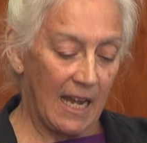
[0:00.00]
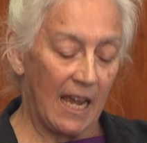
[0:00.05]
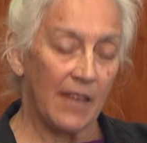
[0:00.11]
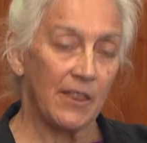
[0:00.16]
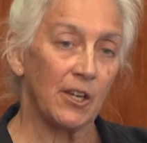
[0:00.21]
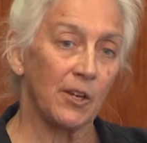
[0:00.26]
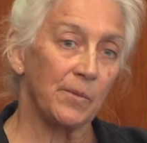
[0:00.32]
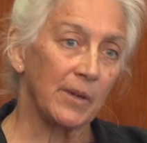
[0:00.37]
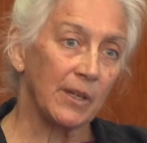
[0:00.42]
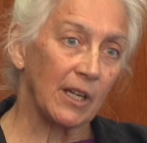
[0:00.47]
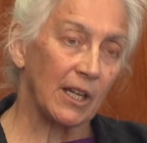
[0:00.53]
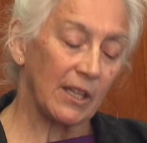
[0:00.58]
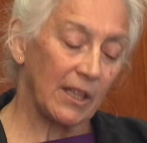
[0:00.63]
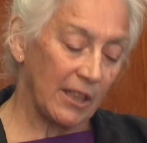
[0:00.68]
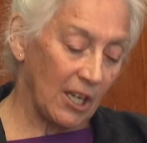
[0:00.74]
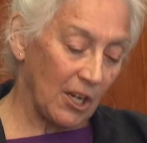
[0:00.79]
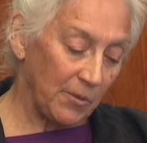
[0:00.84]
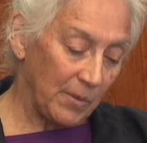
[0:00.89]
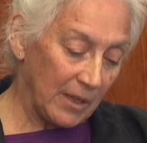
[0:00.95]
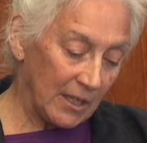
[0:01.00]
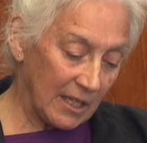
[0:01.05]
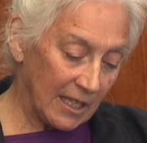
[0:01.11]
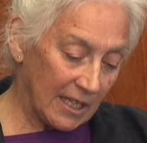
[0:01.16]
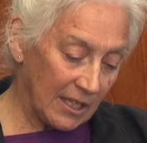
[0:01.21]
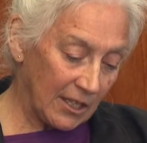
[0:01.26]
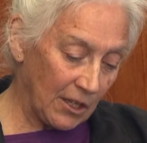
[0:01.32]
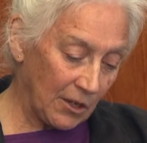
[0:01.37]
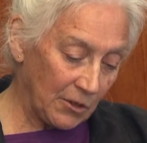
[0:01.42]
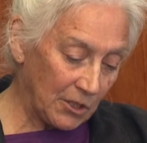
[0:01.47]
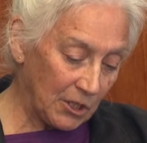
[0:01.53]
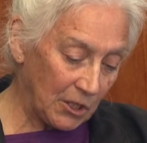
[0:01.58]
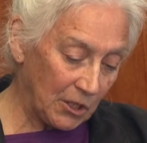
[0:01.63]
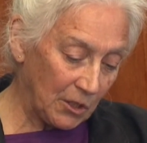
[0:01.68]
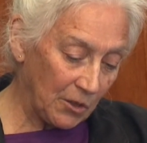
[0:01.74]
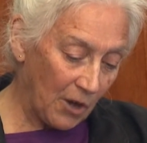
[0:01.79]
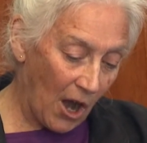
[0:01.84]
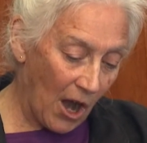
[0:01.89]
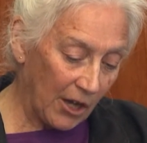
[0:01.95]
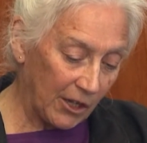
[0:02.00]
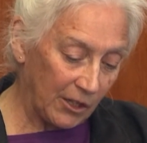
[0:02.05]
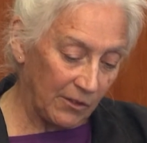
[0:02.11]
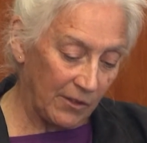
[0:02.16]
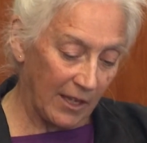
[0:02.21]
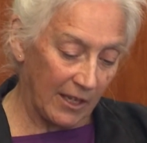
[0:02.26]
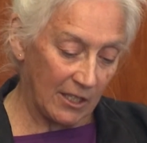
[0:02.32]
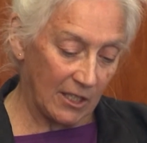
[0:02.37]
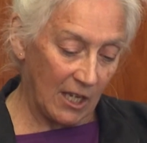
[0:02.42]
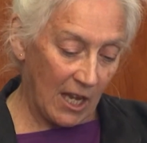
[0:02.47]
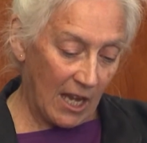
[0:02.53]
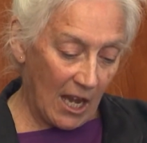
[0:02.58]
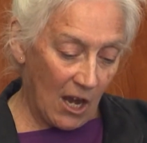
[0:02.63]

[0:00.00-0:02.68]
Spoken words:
And there have been those who argue that